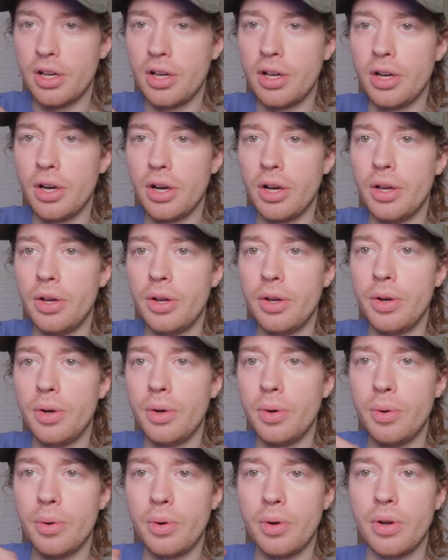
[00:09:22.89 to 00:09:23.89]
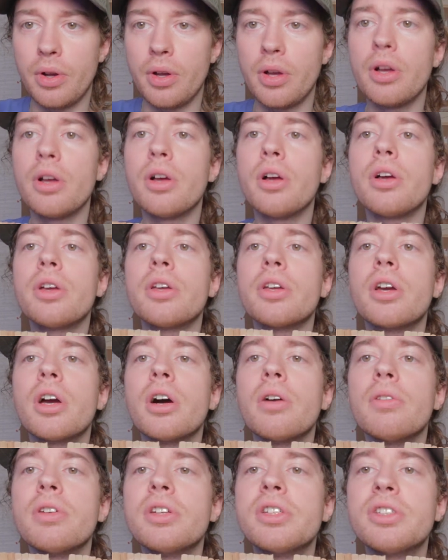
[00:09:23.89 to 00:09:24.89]
glue. You
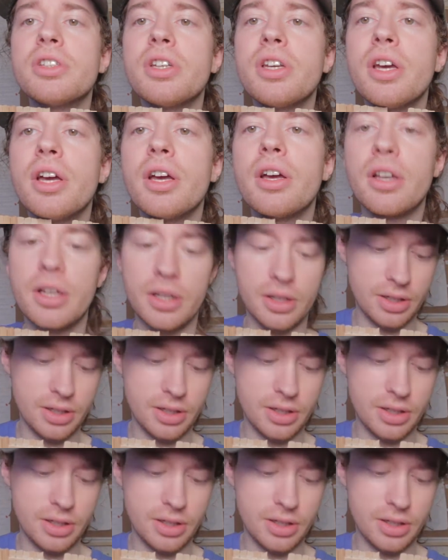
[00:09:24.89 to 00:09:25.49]
can't really see it.